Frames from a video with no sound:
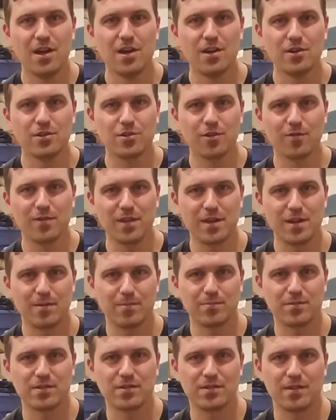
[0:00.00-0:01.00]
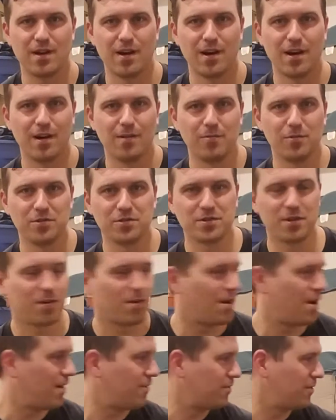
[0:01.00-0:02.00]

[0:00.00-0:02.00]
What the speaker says: So for the hips, we'll start off